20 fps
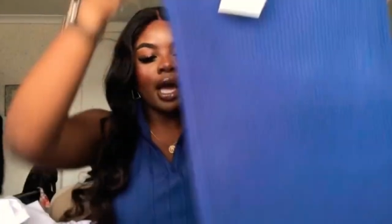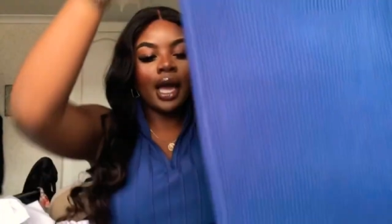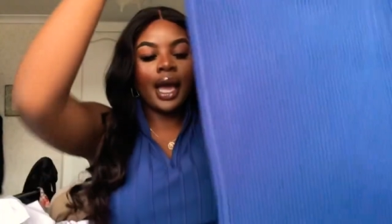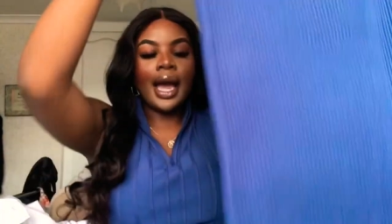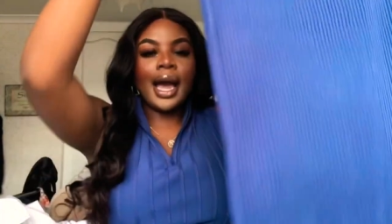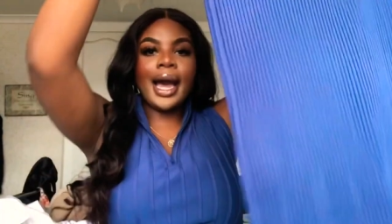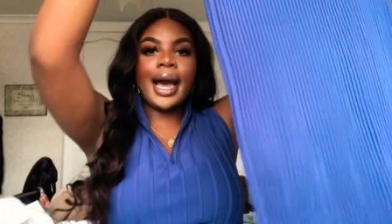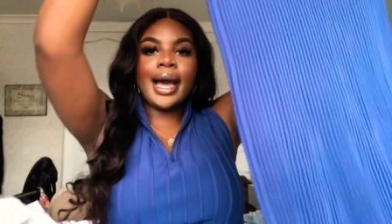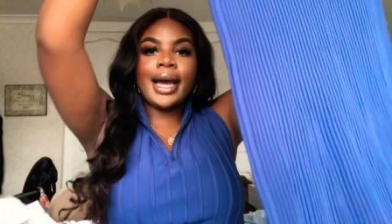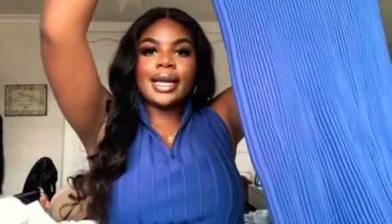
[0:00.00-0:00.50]

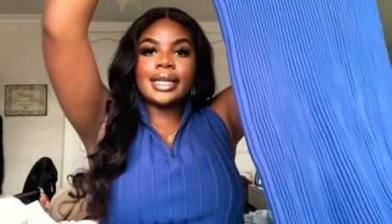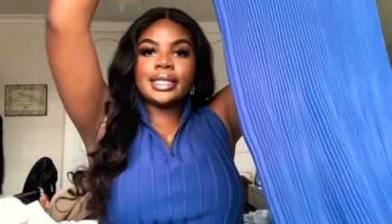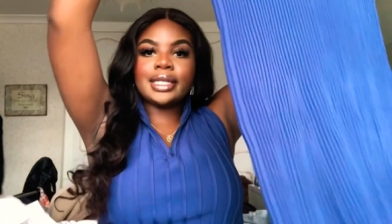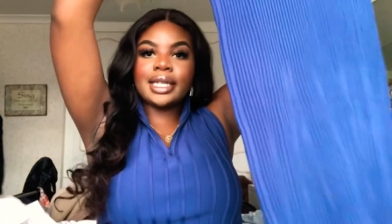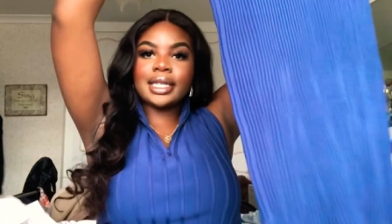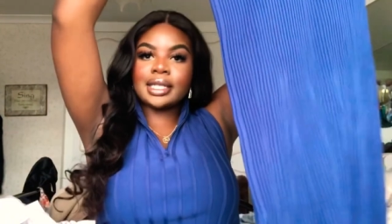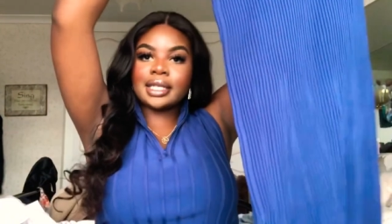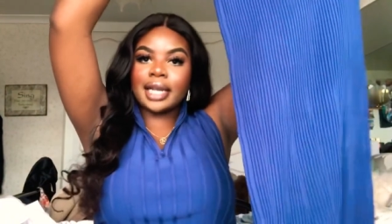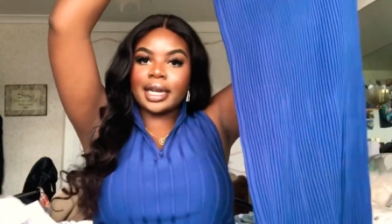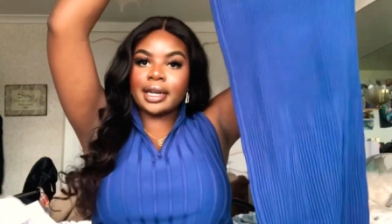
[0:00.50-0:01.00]
and
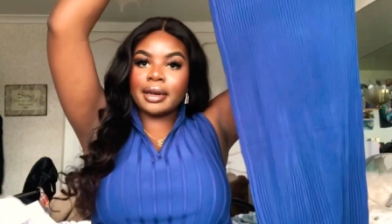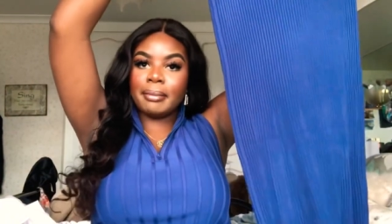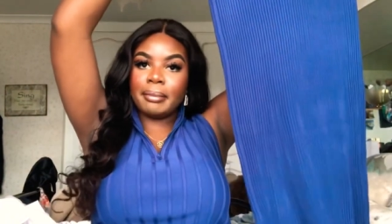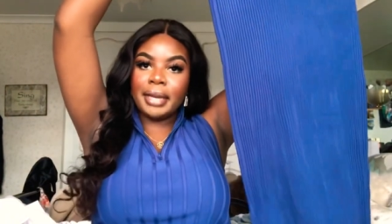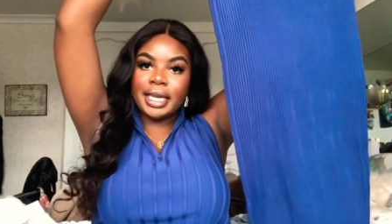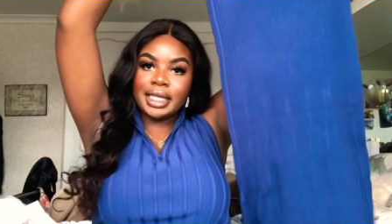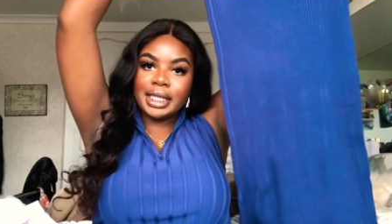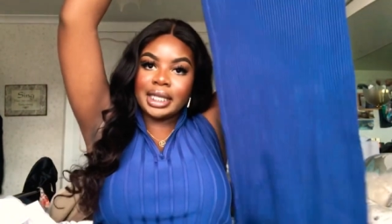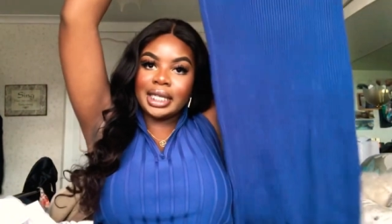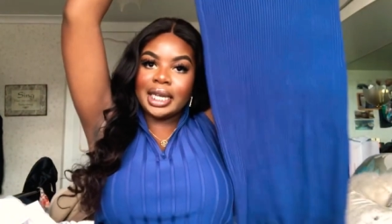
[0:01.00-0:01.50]
it's like a
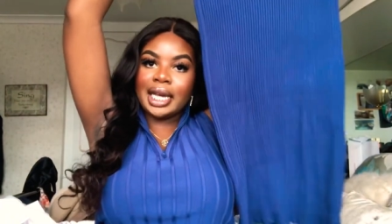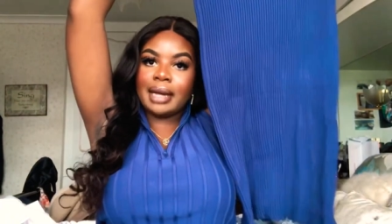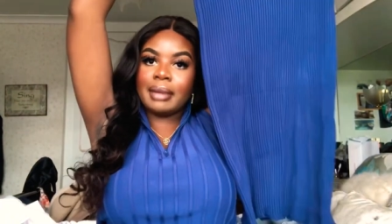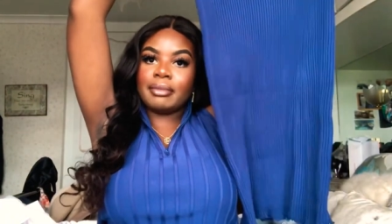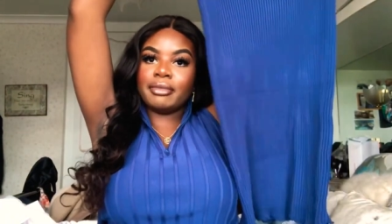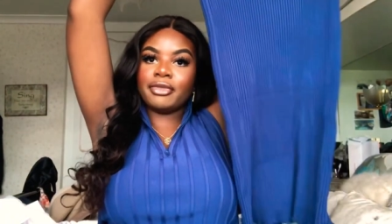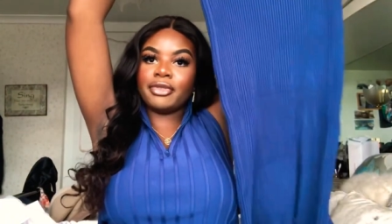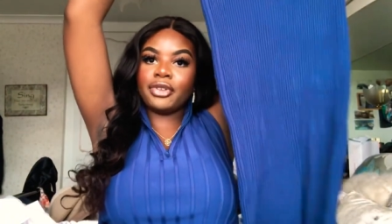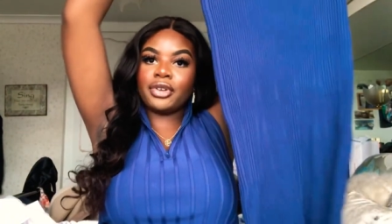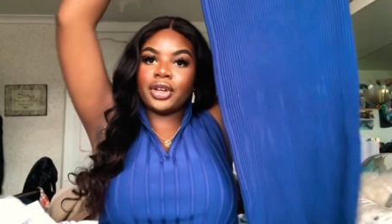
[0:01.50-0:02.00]
midi
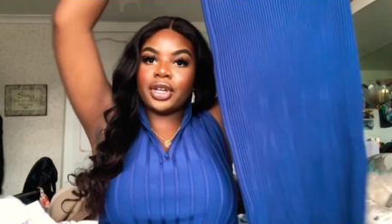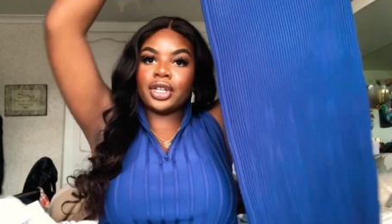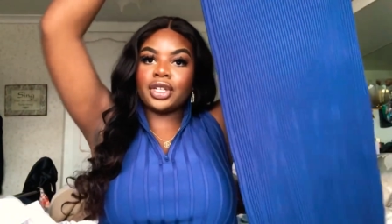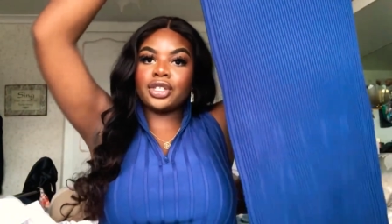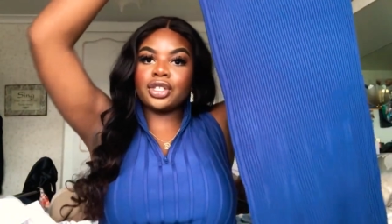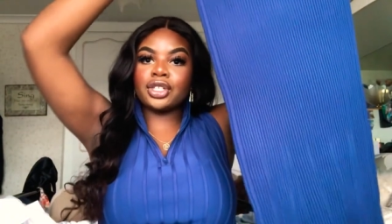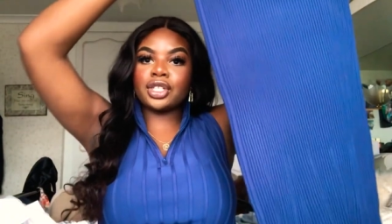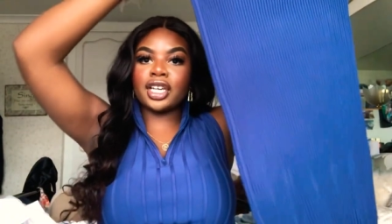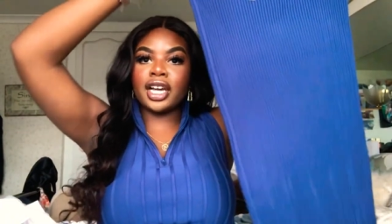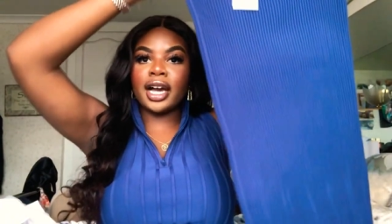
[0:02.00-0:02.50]
length
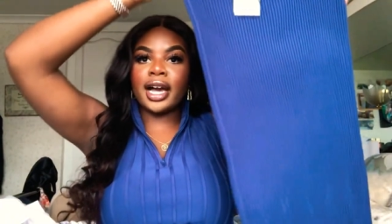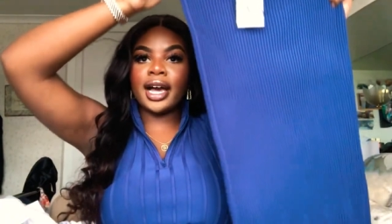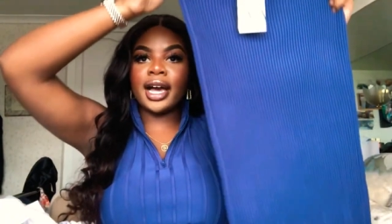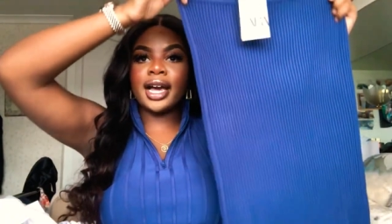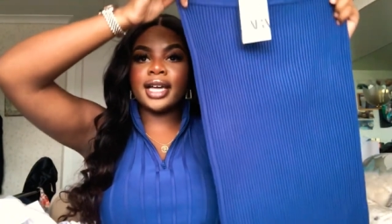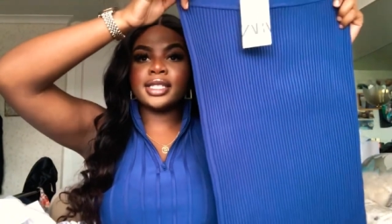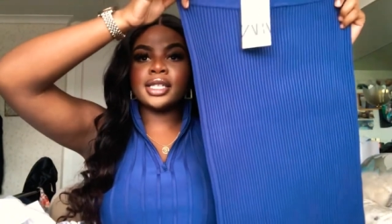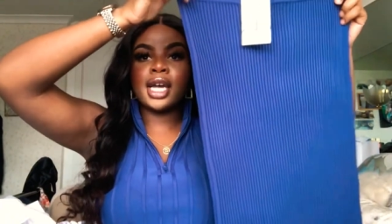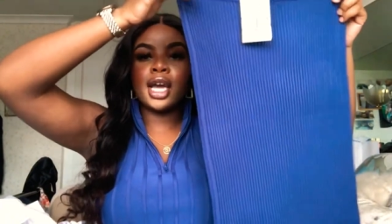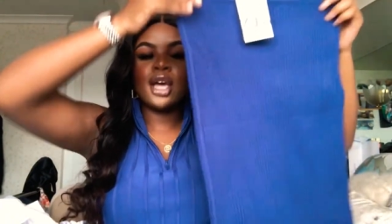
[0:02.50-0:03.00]

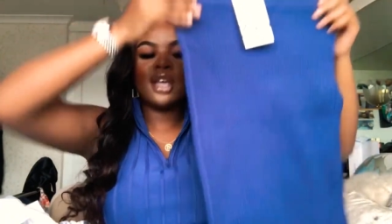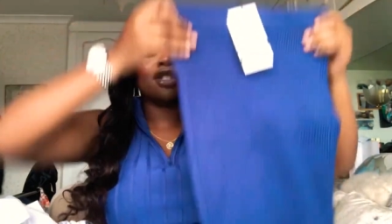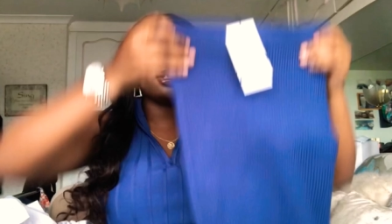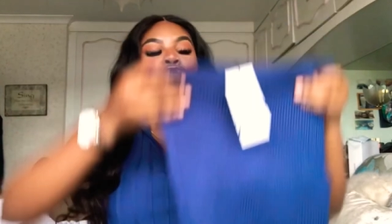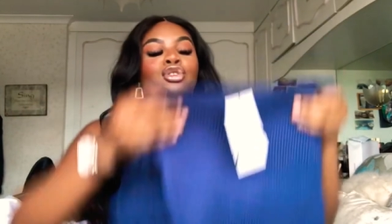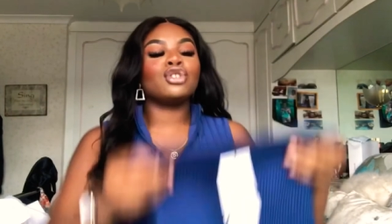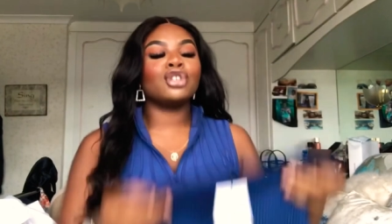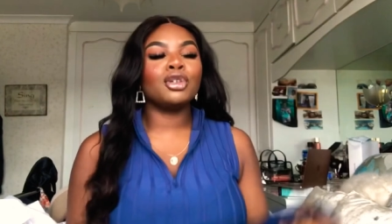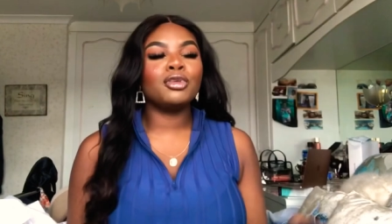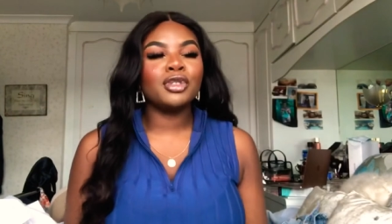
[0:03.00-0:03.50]
skirt so
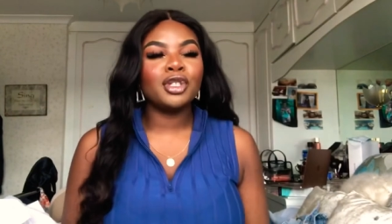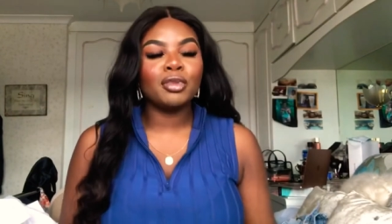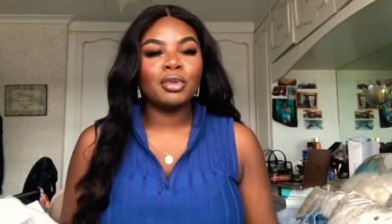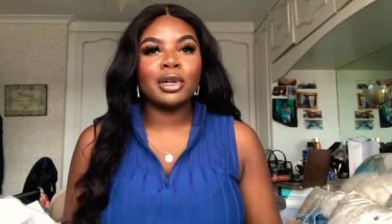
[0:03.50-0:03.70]
super super